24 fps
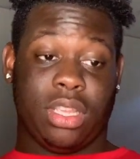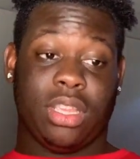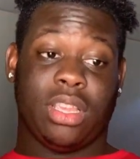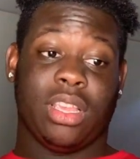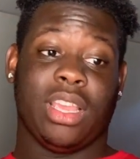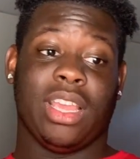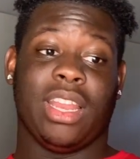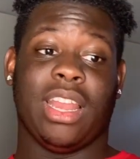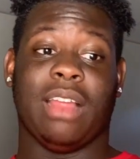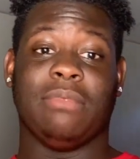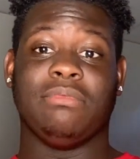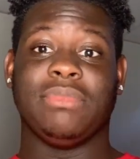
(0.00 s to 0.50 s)

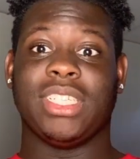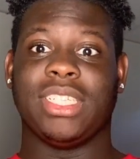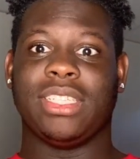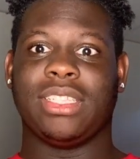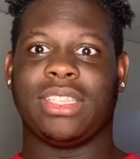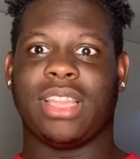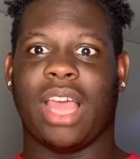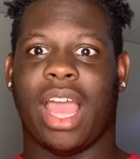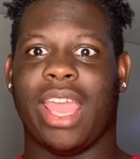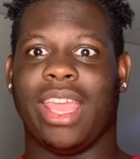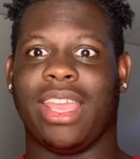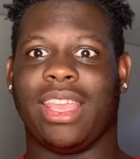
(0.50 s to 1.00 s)
and I'm just
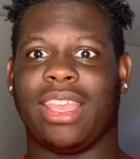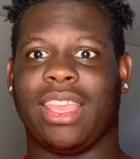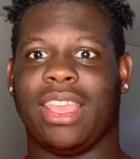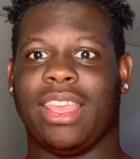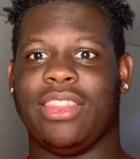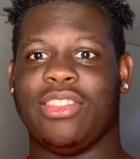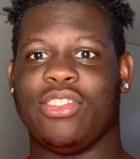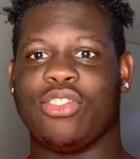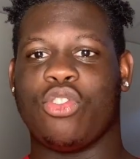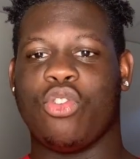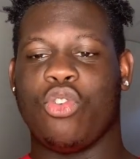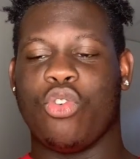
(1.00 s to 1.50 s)
like
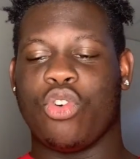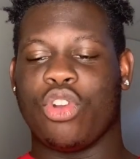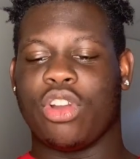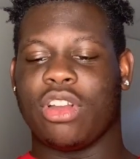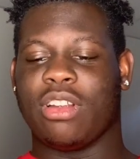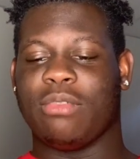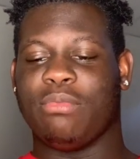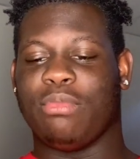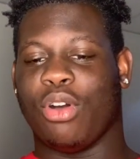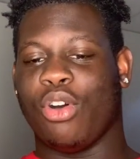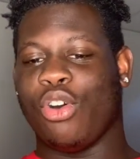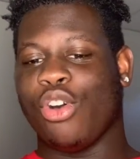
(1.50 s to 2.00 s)
in the
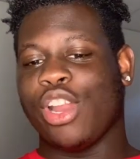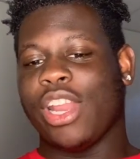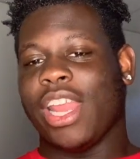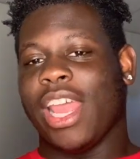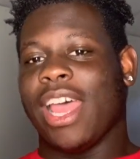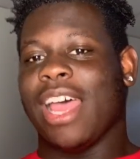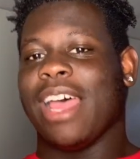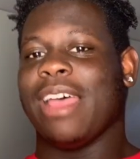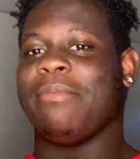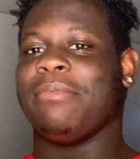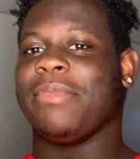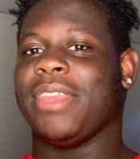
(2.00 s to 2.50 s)
corner, balled
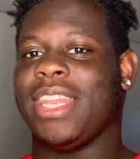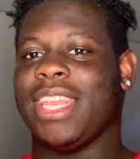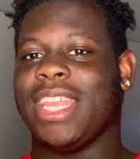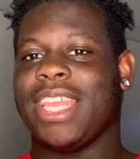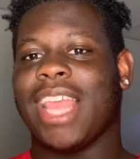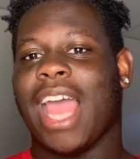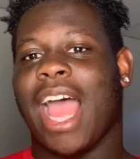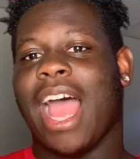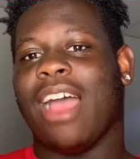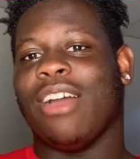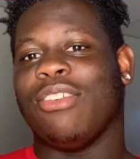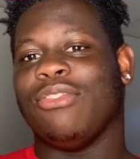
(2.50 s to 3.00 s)
up in the
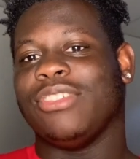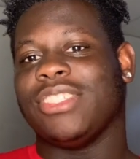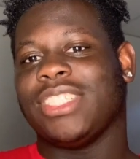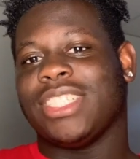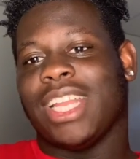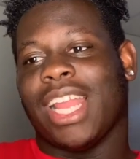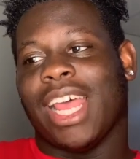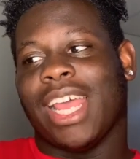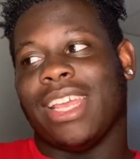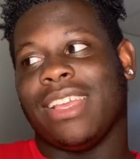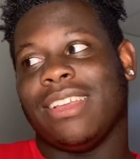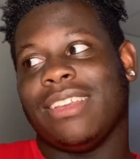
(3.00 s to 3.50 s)
couch,
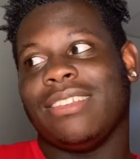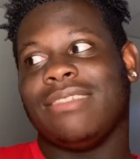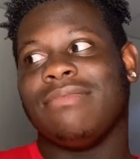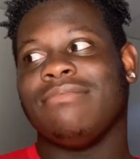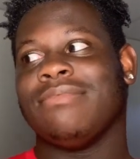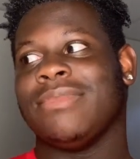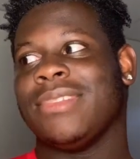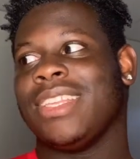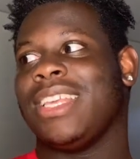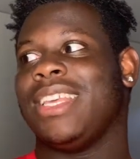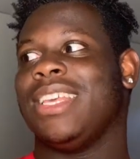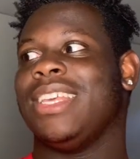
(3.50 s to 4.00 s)
like
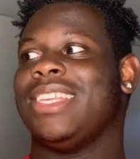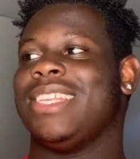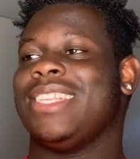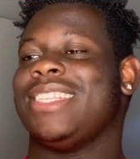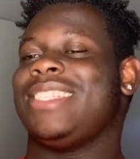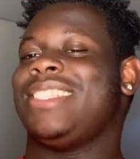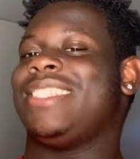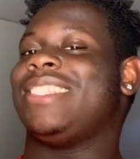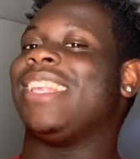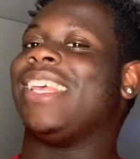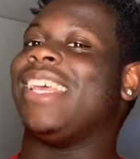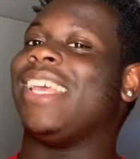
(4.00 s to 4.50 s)

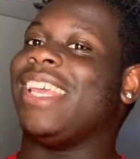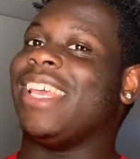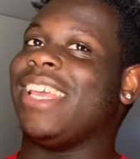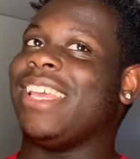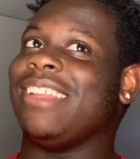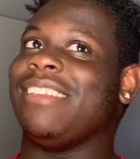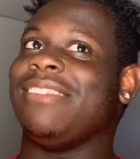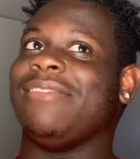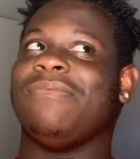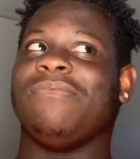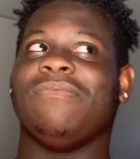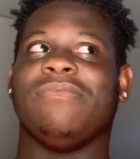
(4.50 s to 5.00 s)

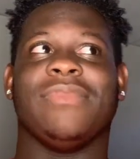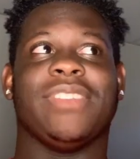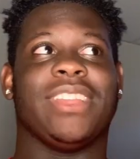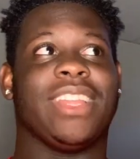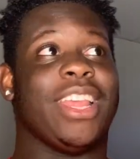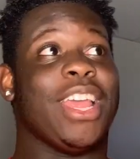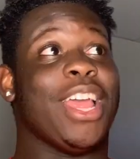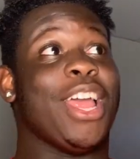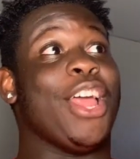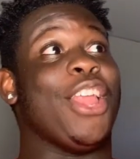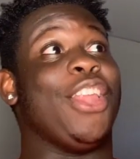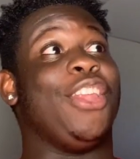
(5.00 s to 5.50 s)
sitting,
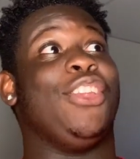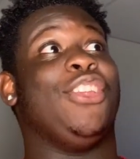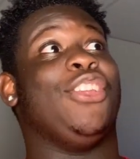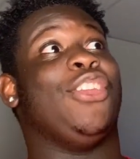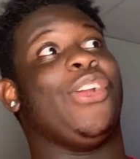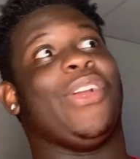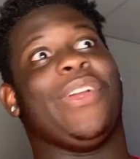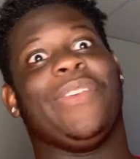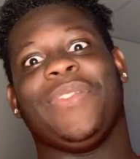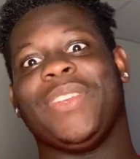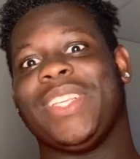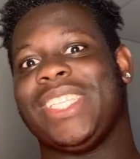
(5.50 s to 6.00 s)

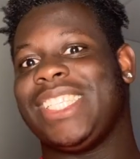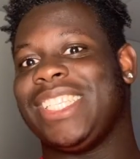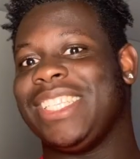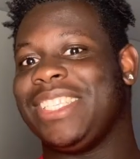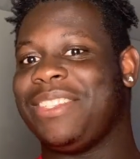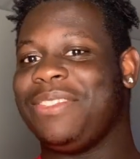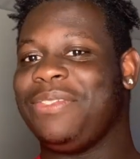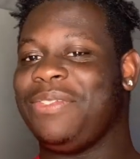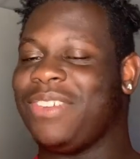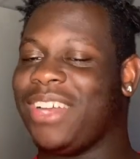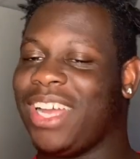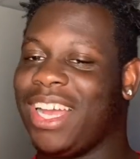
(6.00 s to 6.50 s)
nervous
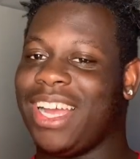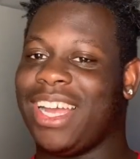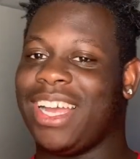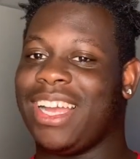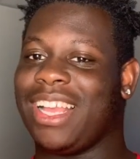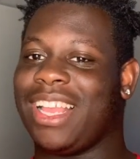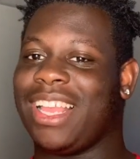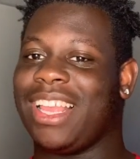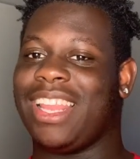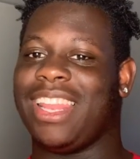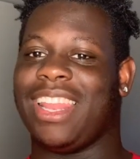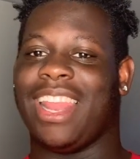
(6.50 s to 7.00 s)
as
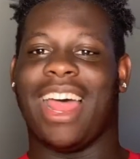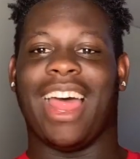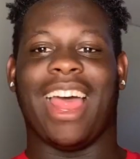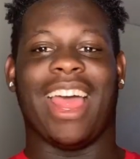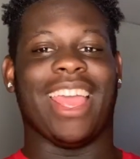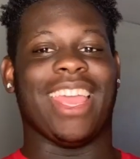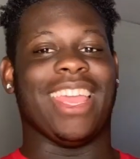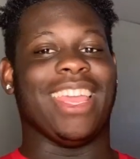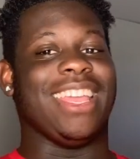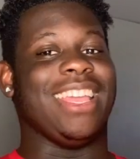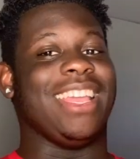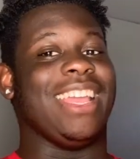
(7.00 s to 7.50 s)
fuck.
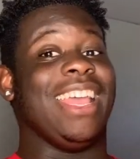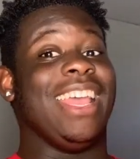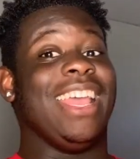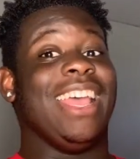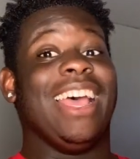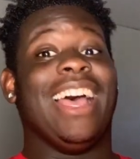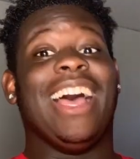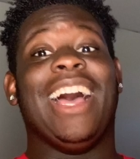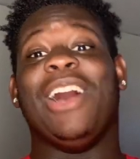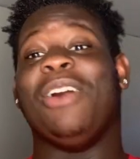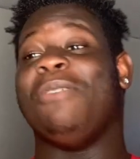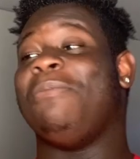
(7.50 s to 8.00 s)
Like,
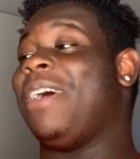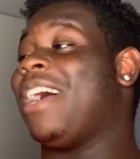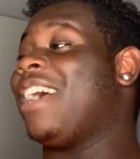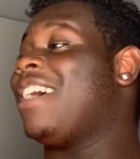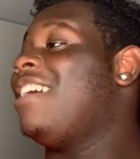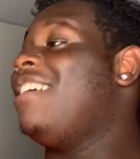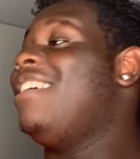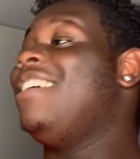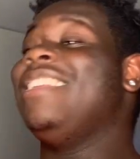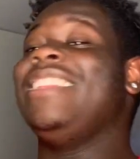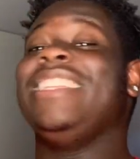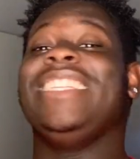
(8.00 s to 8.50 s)
oh my
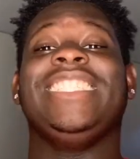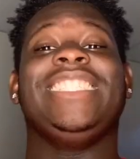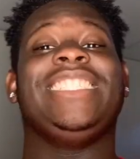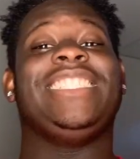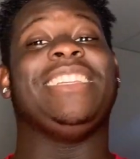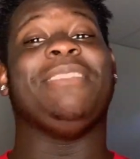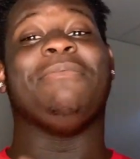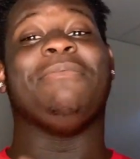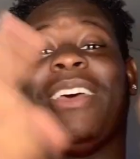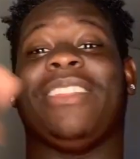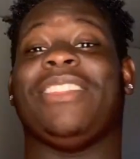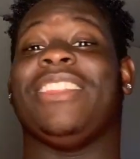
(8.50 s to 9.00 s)
god, this
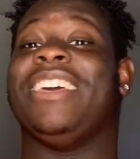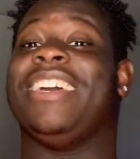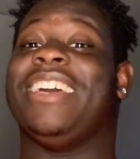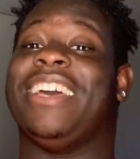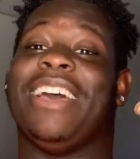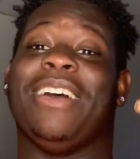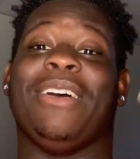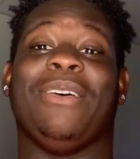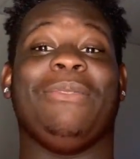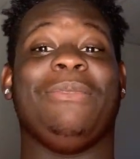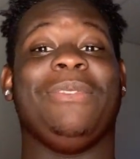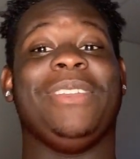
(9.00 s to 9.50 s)
shit to
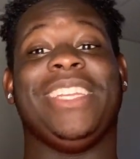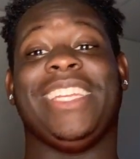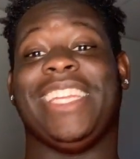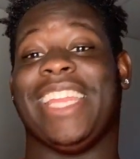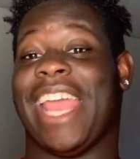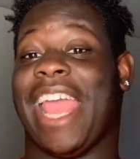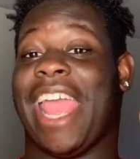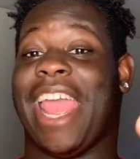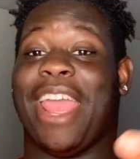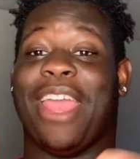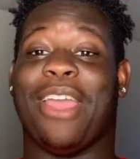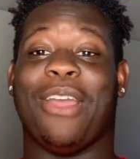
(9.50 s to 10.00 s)
go
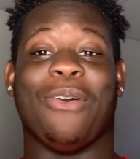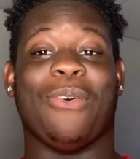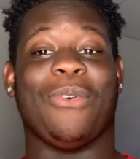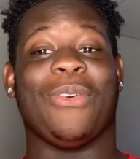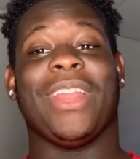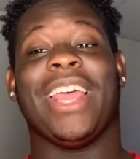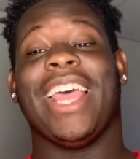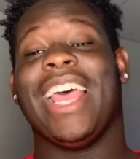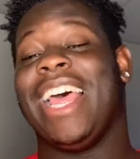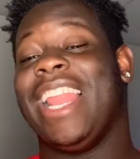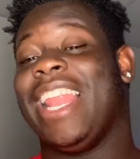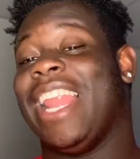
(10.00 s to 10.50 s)

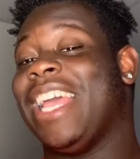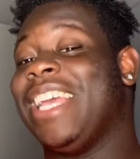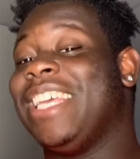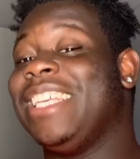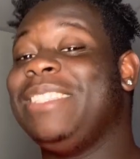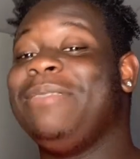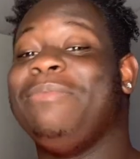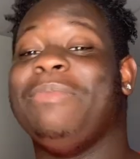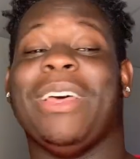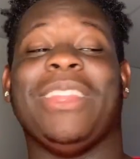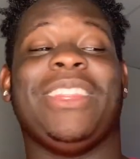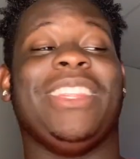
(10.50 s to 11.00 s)
down. Like,
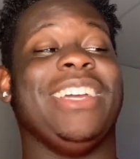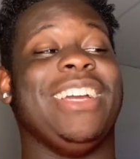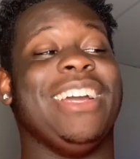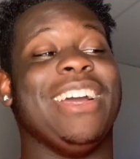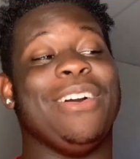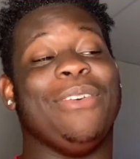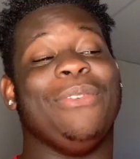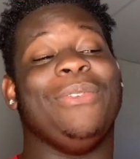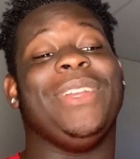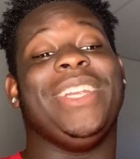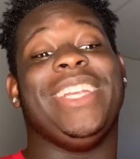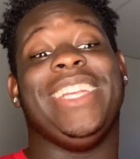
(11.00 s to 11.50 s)
it's about to
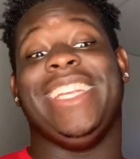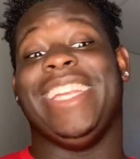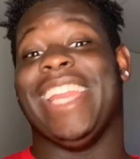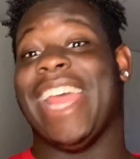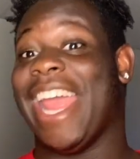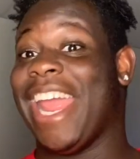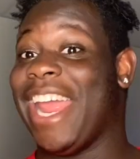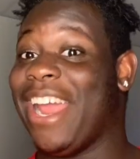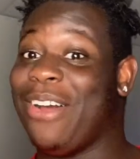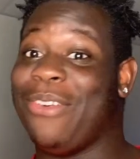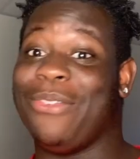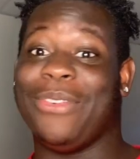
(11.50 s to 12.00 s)
go
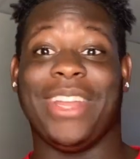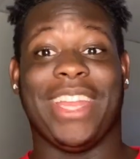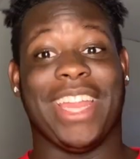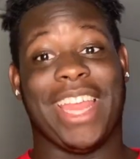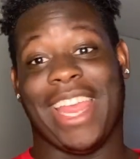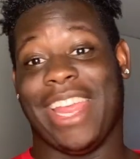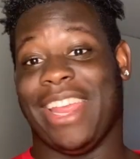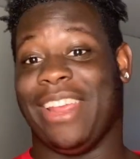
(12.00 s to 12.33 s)
down.